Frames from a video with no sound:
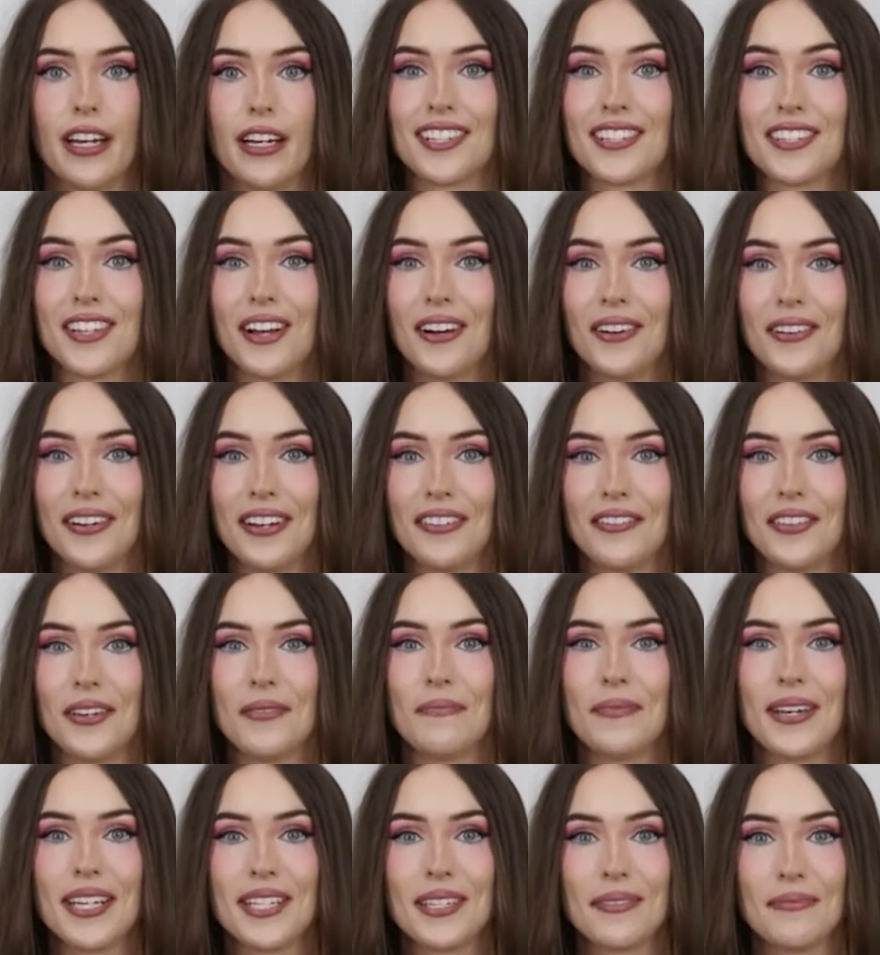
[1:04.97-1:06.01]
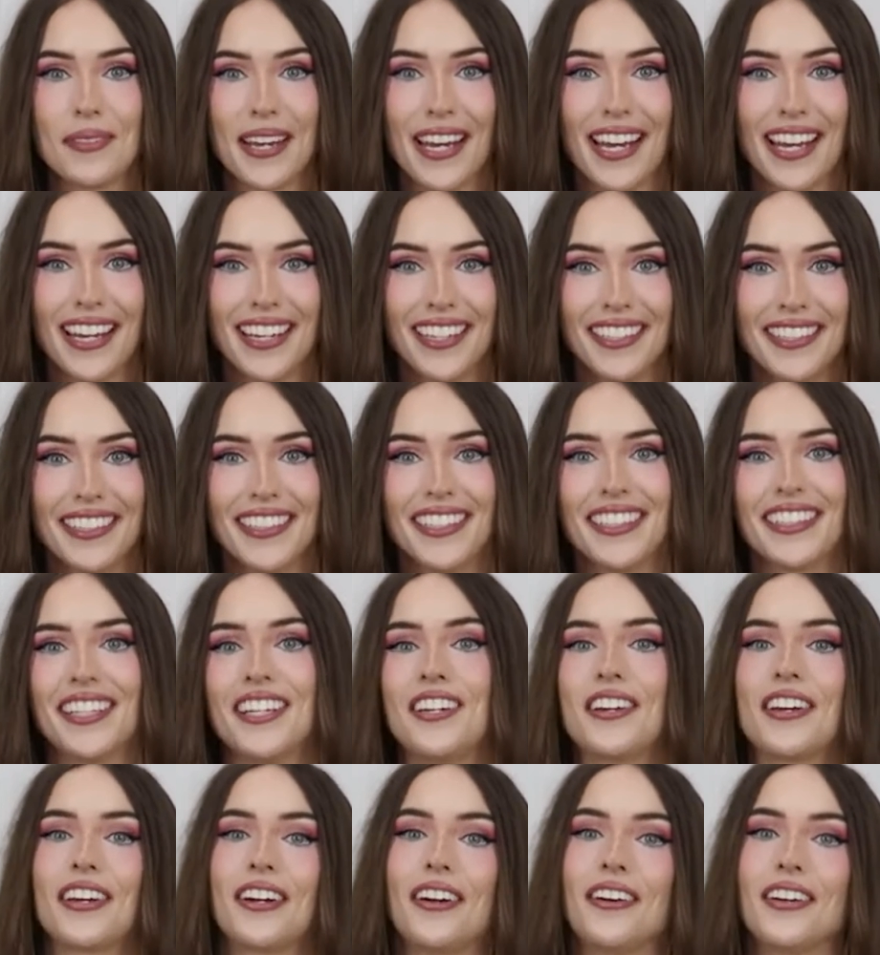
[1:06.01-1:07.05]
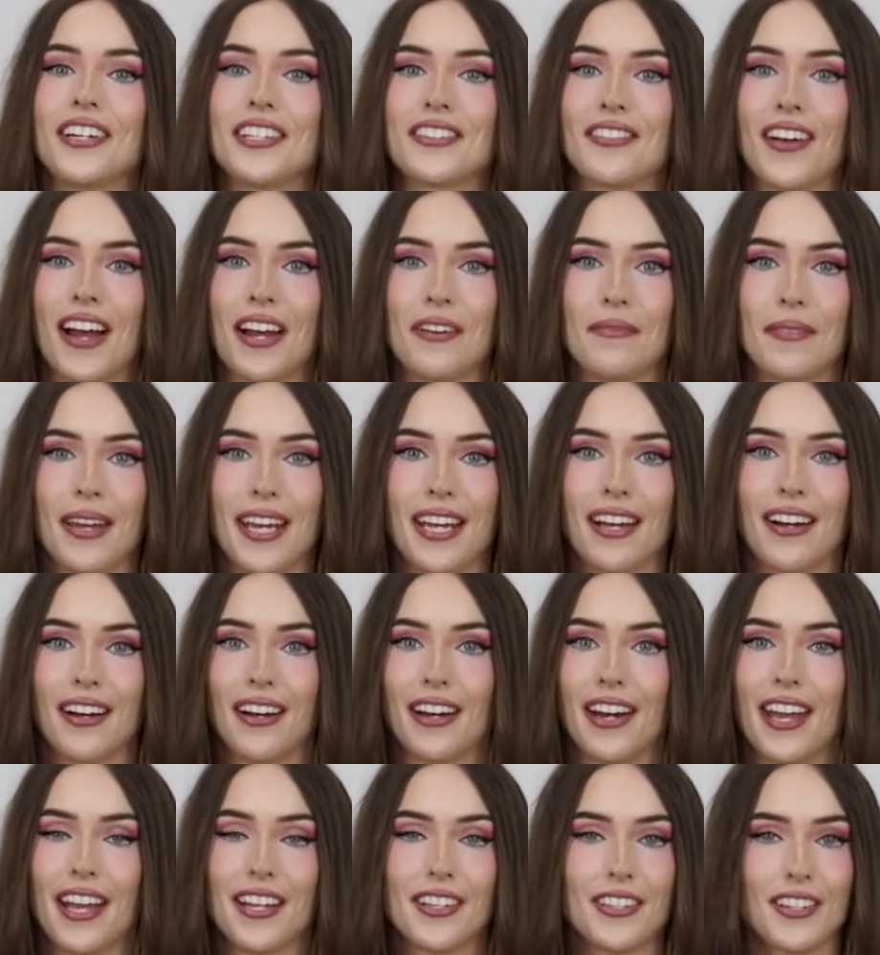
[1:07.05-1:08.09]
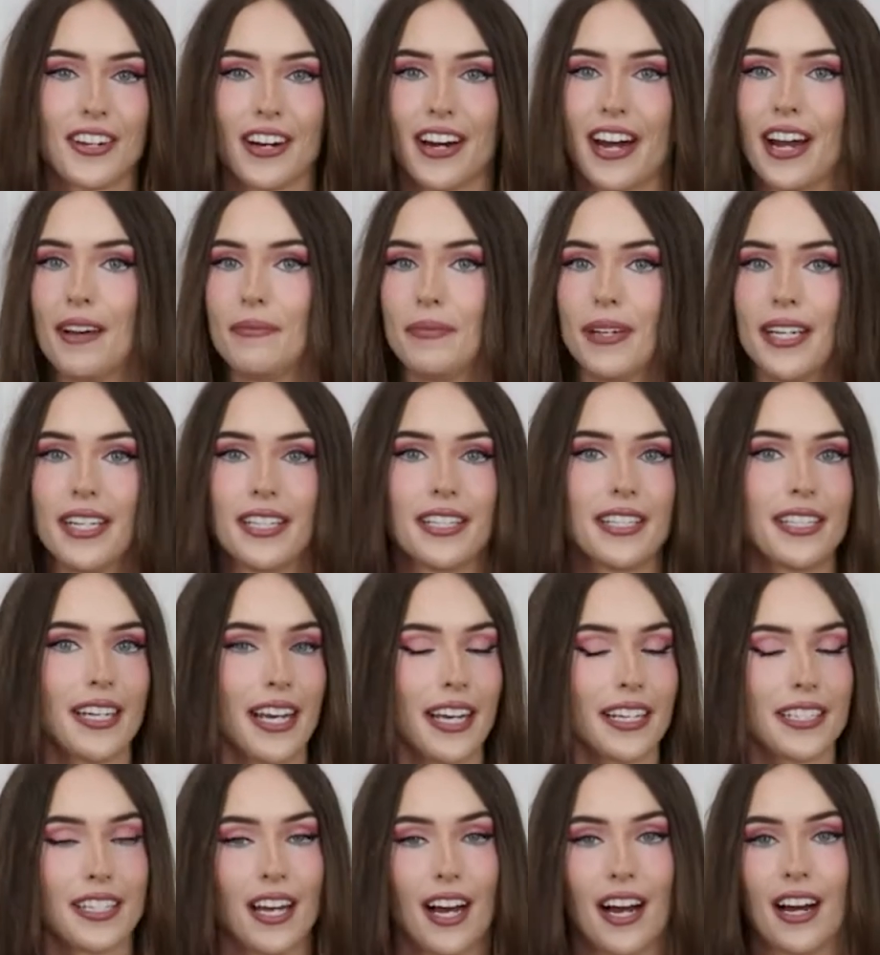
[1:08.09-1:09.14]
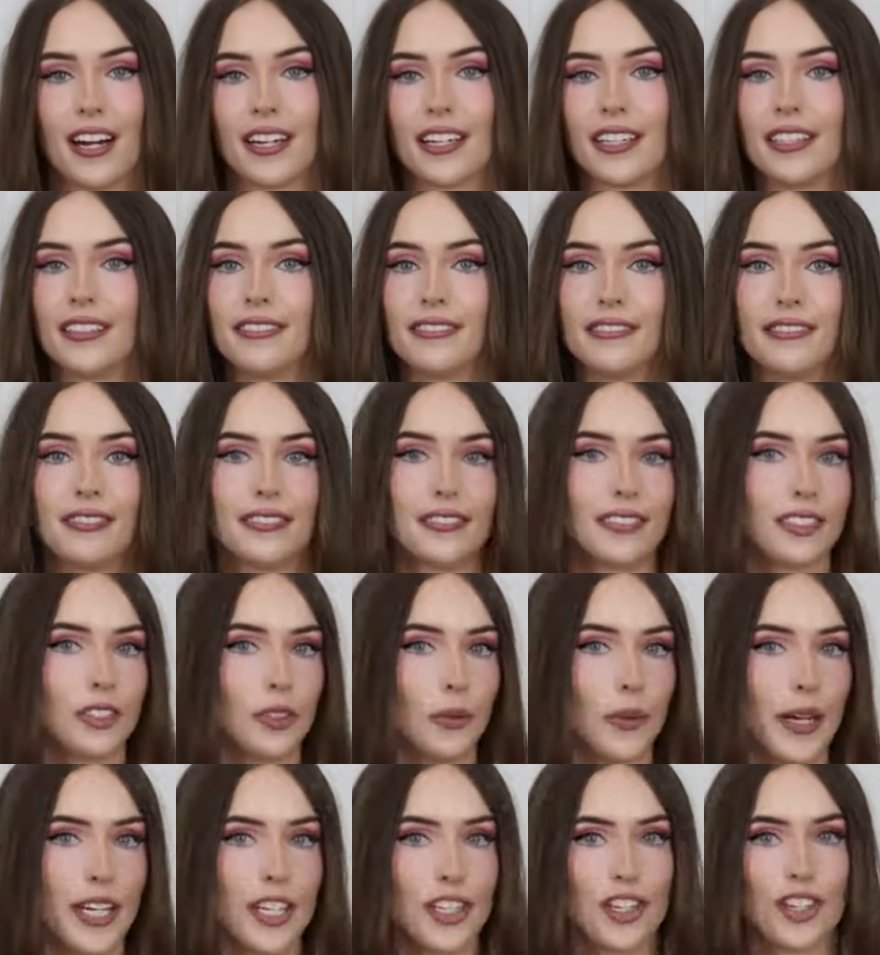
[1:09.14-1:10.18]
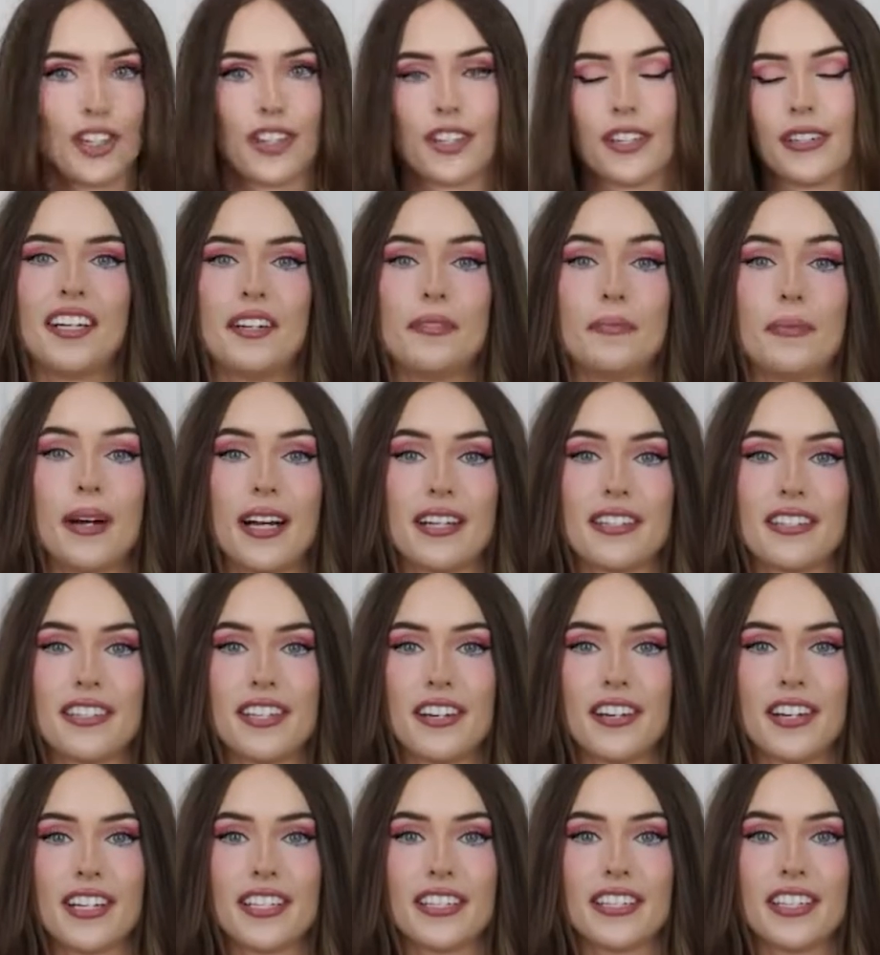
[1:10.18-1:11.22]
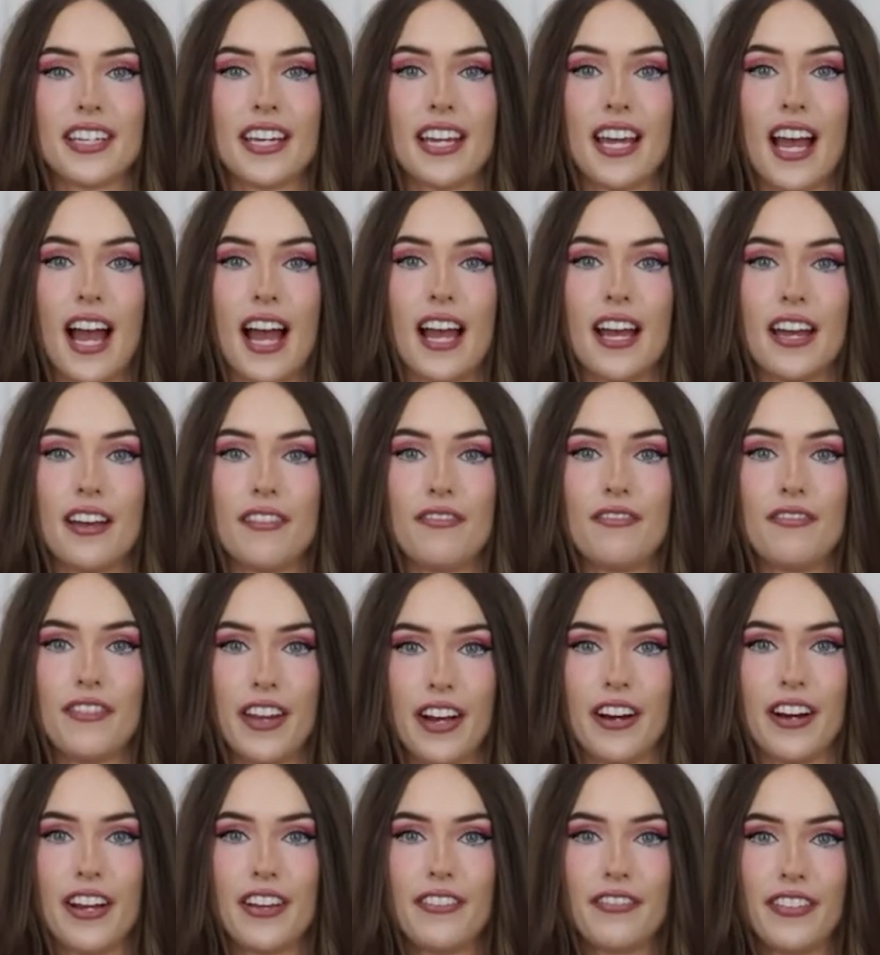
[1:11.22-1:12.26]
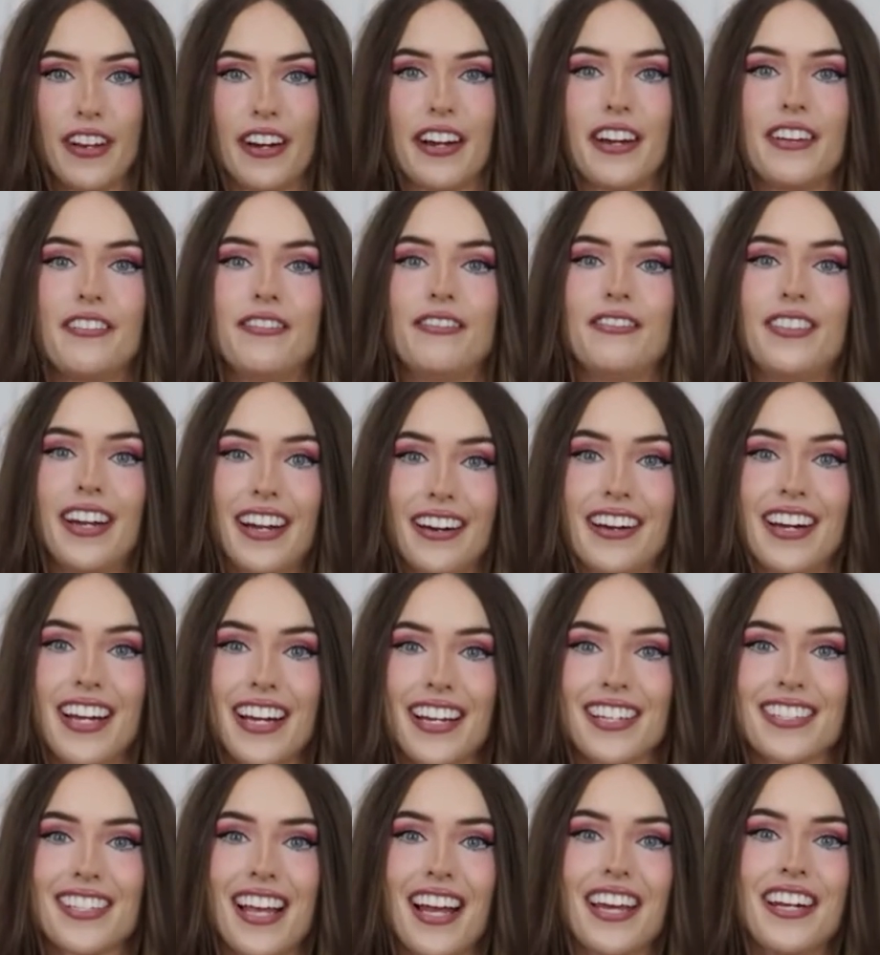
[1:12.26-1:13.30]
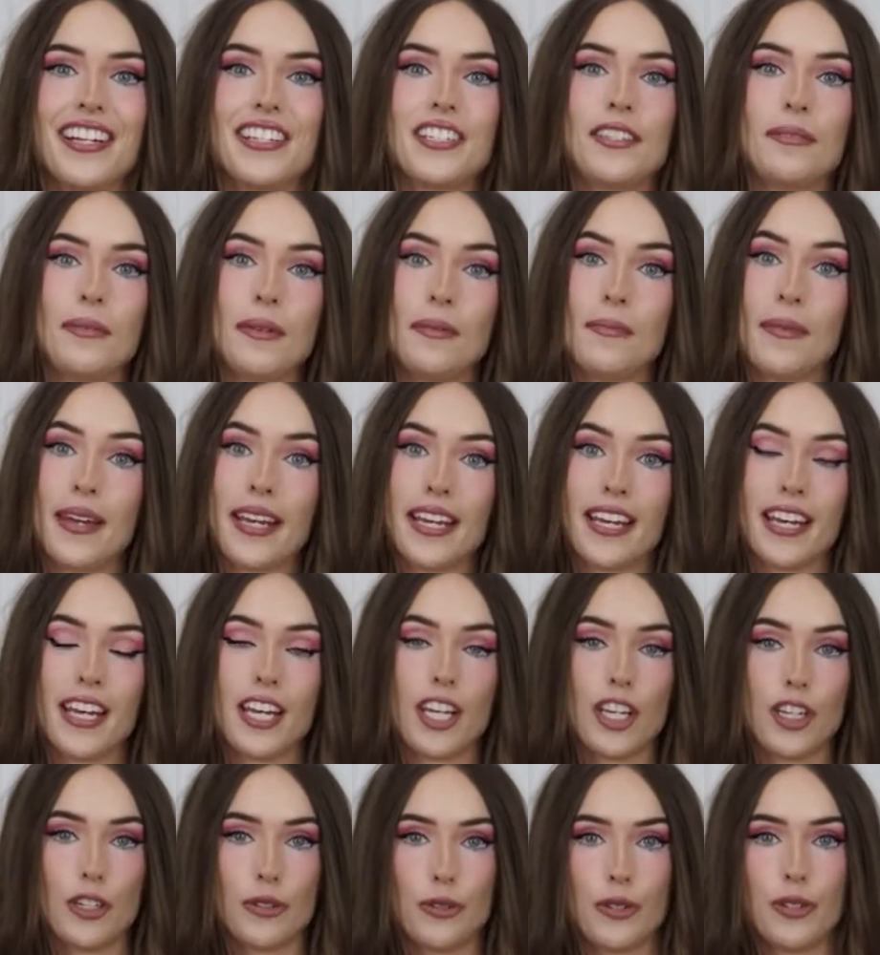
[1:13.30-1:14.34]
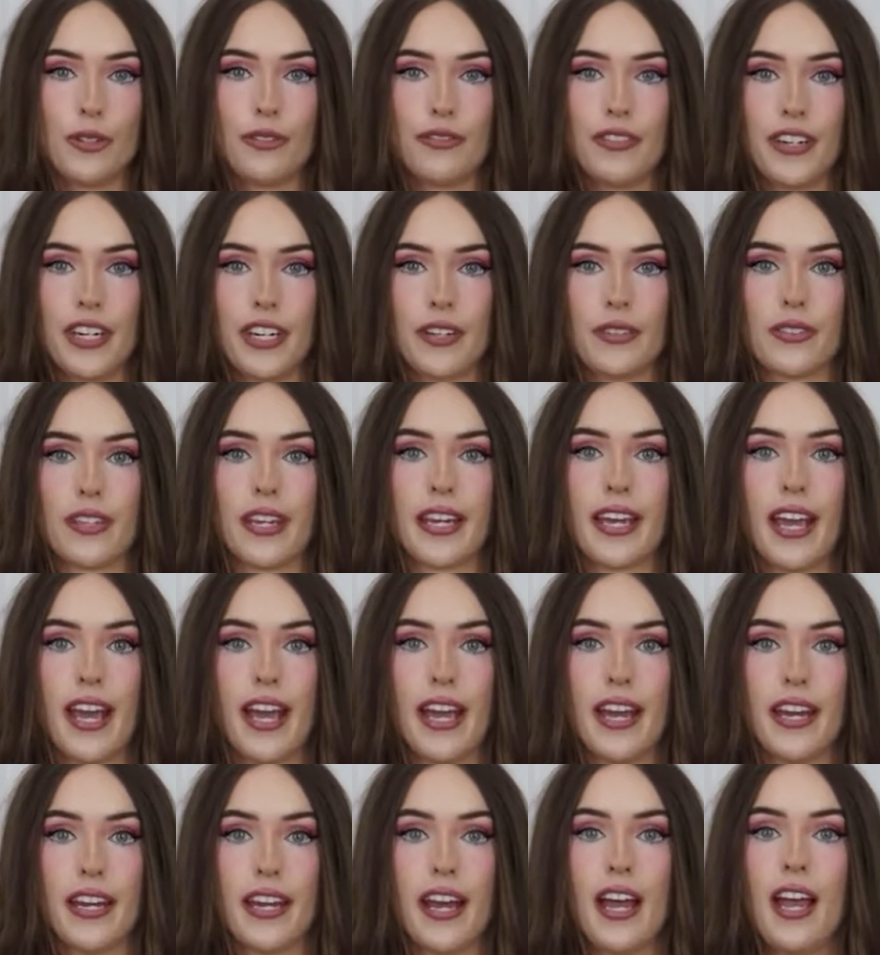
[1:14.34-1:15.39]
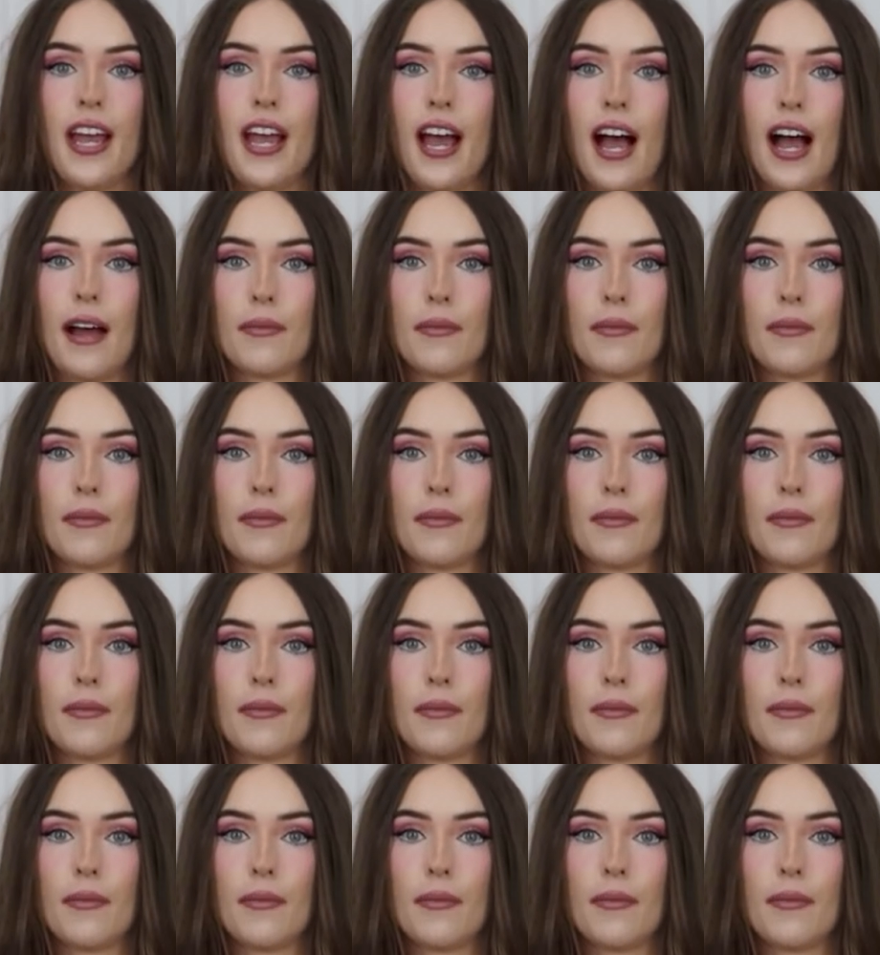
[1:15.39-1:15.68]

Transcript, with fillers: So if you miss me, then you can always find me on Instagram, TikTok, Twitch. But seriously, I am very, very, very excited to be making YouTube videos again.